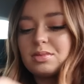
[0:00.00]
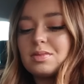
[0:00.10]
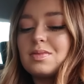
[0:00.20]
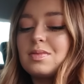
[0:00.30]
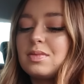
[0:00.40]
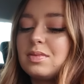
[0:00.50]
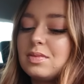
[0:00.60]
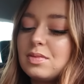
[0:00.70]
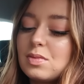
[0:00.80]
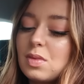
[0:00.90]

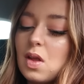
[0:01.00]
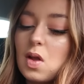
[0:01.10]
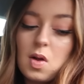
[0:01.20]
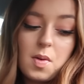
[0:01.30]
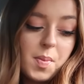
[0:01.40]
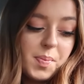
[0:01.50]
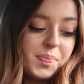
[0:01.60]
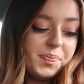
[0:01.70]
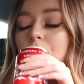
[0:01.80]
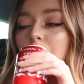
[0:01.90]

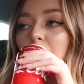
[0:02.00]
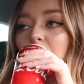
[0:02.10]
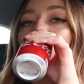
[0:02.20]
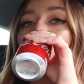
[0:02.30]
(silent)